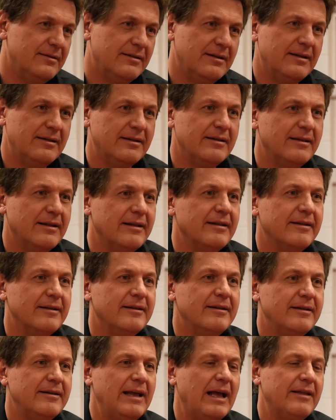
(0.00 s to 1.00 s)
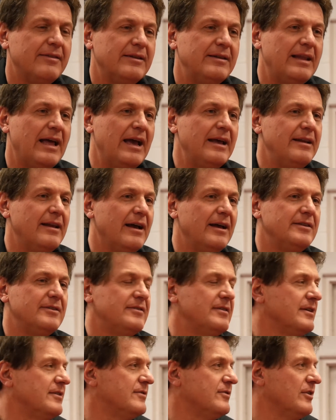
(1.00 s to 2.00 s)
That's just how it is. Yeah, the
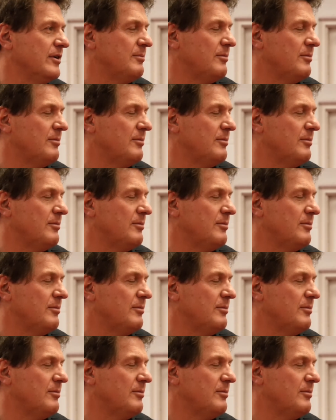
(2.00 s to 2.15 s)
996